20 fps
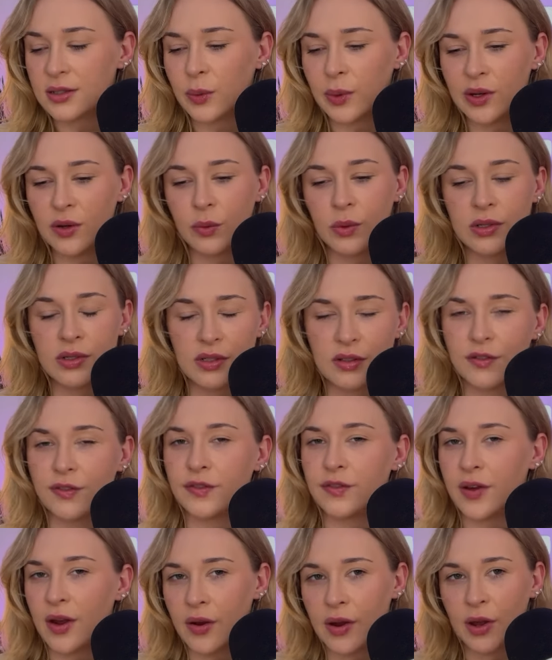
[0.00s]
Queen of Wands is a
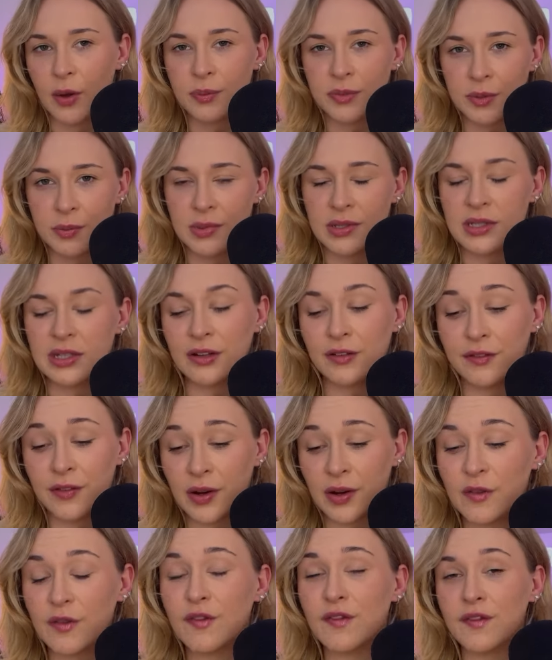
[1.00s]
very optimistic,
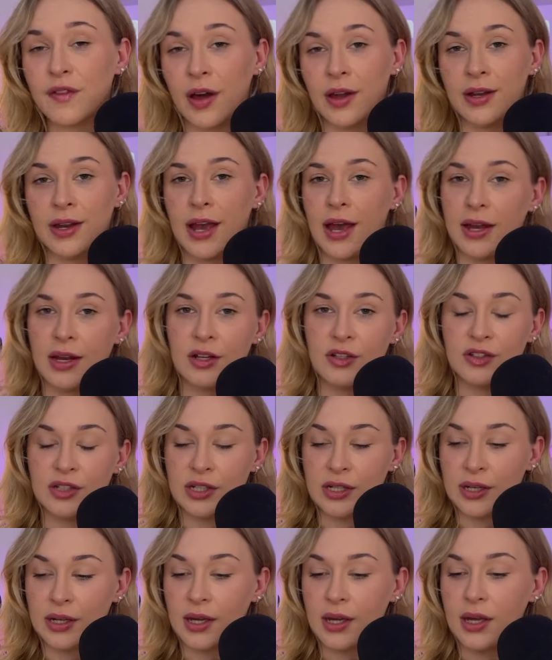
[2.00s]
fun
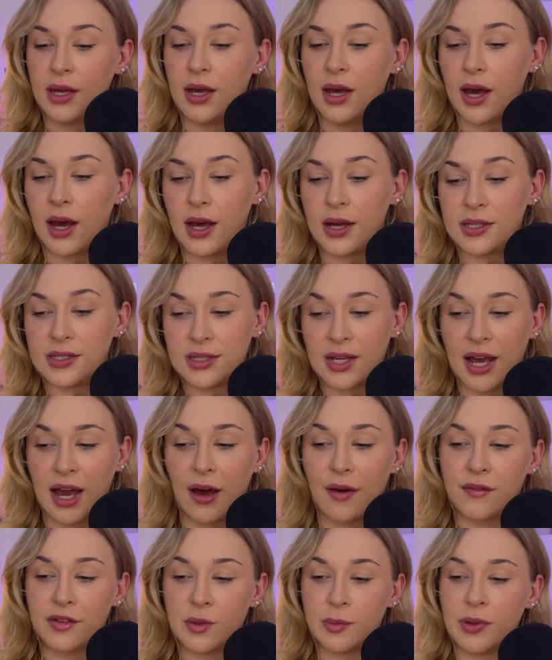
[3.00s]
energy to
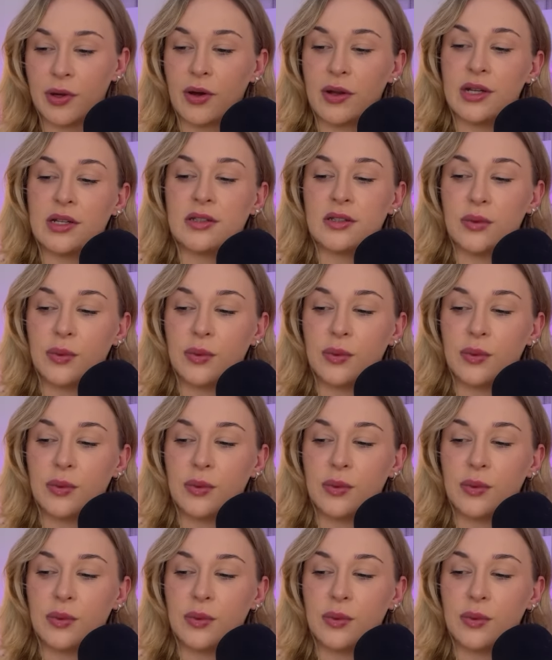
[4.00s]
have, to be honest.